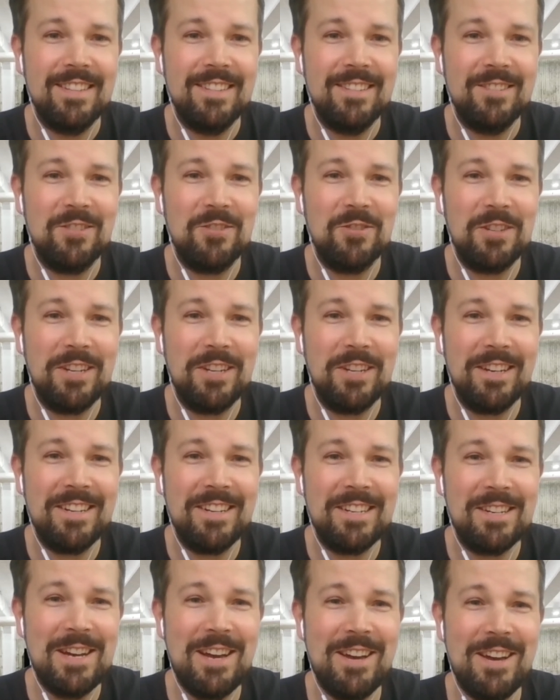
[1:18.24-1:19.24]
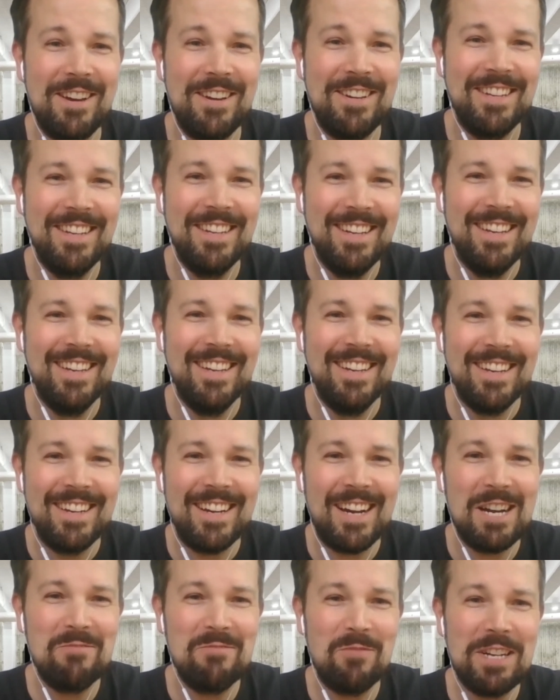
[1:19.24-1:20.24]
Okay,
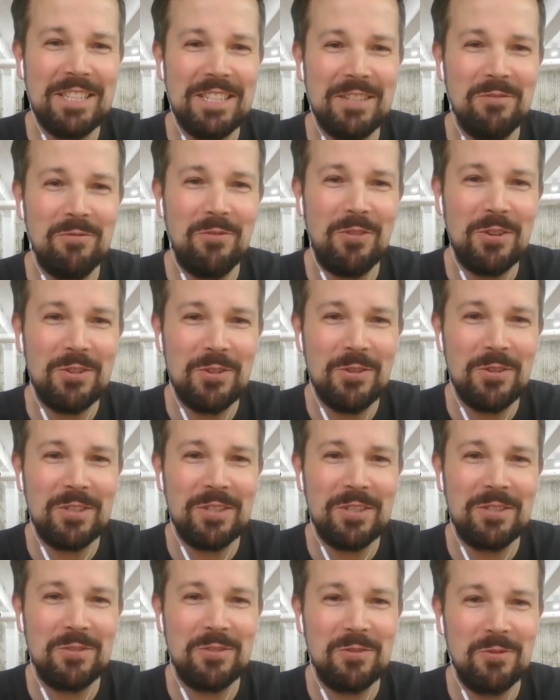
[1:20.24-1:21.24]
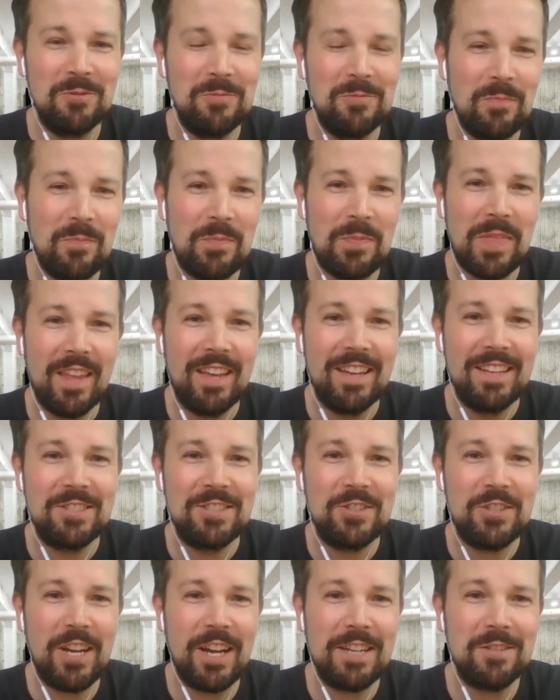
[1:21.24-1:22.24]
I'm waiting for Jyri to
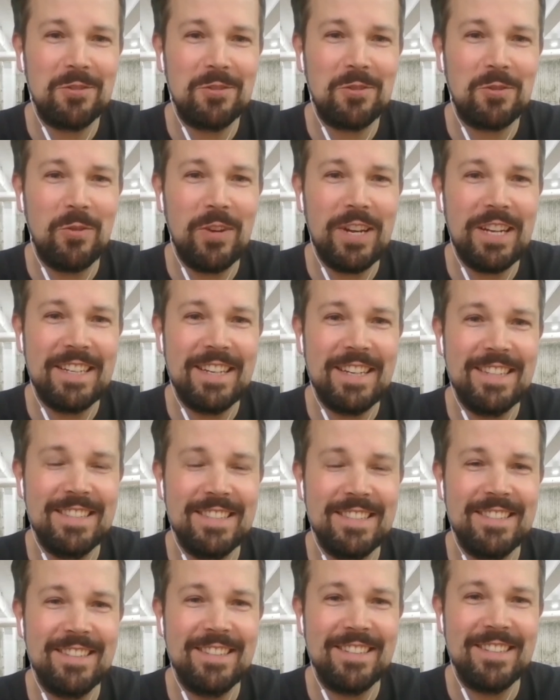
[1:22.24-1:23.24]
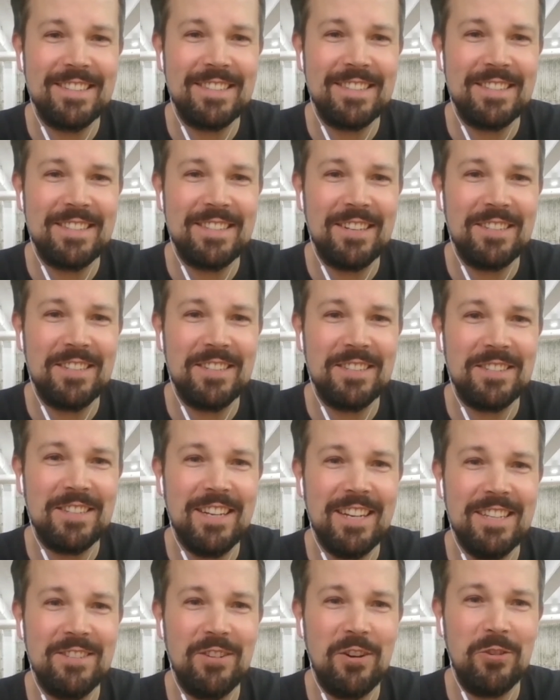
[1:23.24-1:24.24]
share the screen and start his
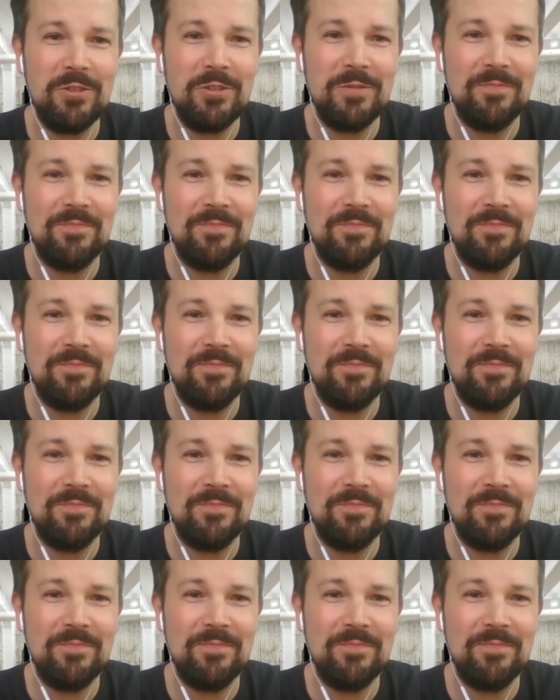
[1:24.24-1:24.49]
keynote.